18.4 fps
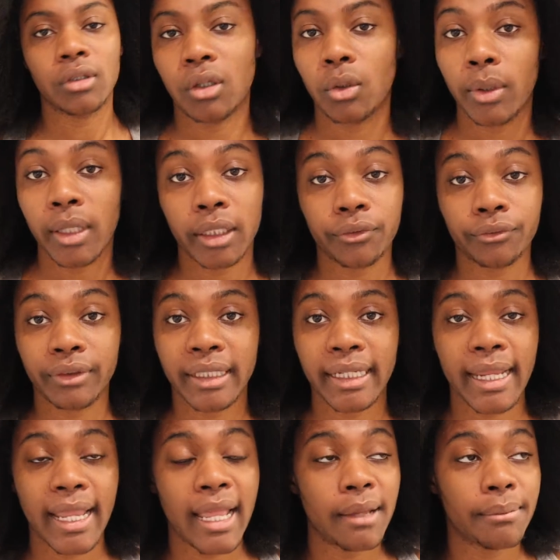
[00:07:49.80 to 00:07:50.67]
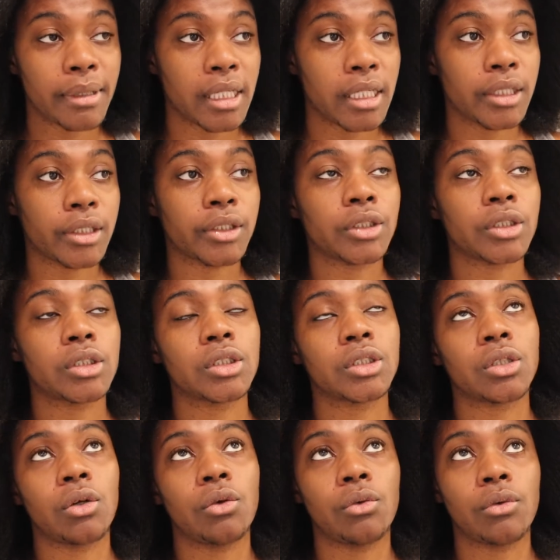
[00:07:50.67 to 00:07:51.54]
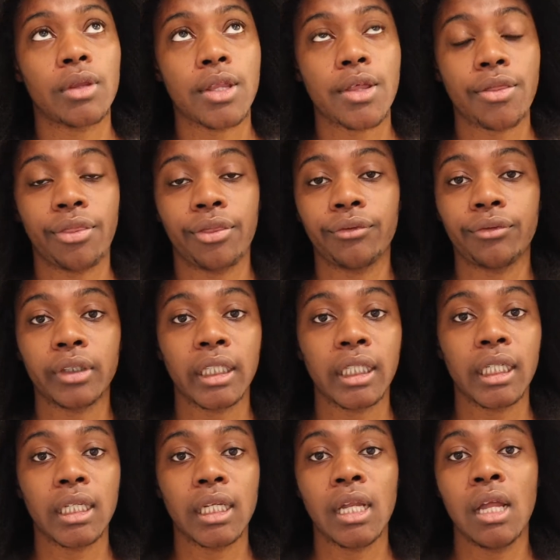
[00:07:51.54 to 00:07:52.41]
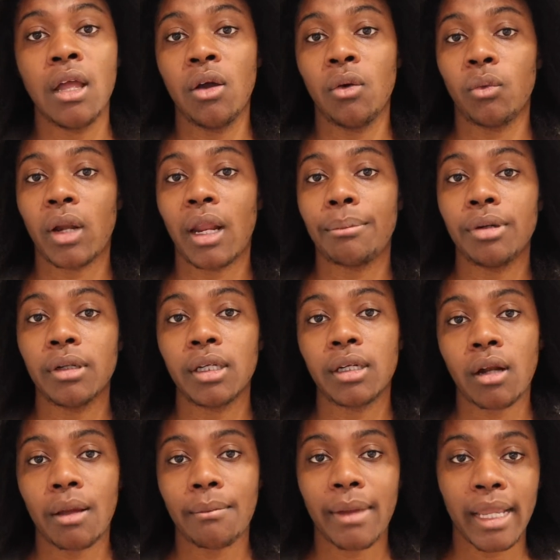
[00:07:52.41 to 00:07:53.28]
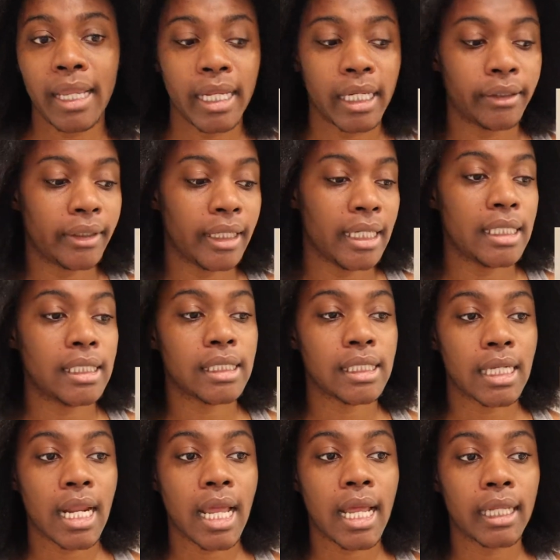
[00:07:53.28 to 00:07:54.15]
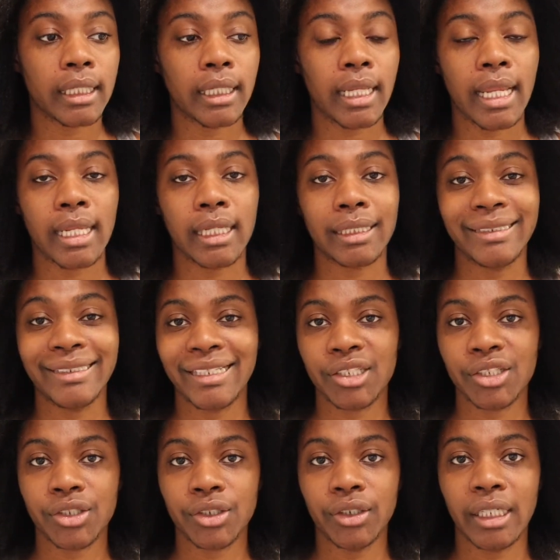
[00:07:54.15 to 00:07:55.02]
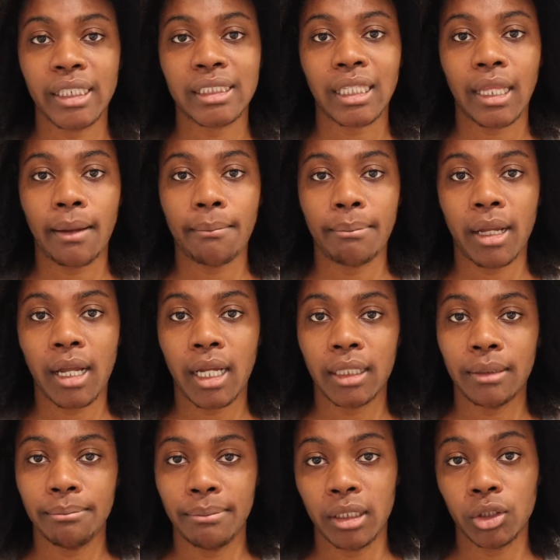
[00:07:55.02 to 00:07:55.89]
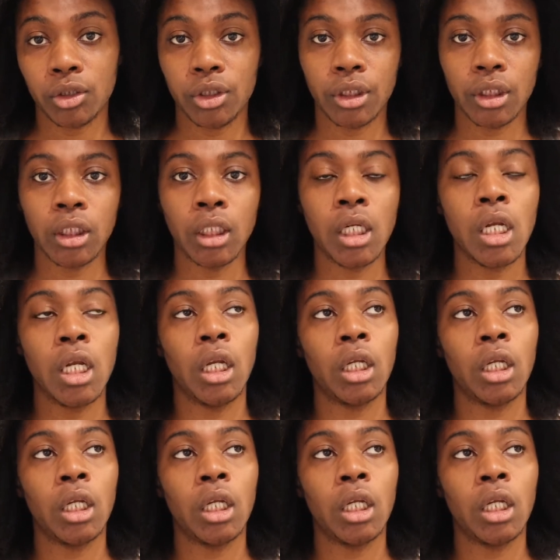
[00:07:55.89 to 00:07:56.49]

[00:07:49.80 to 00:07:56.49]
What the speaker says: quick recap here. So the 3, when I put it on my hair, it is not a conditioner, it's a bond builder.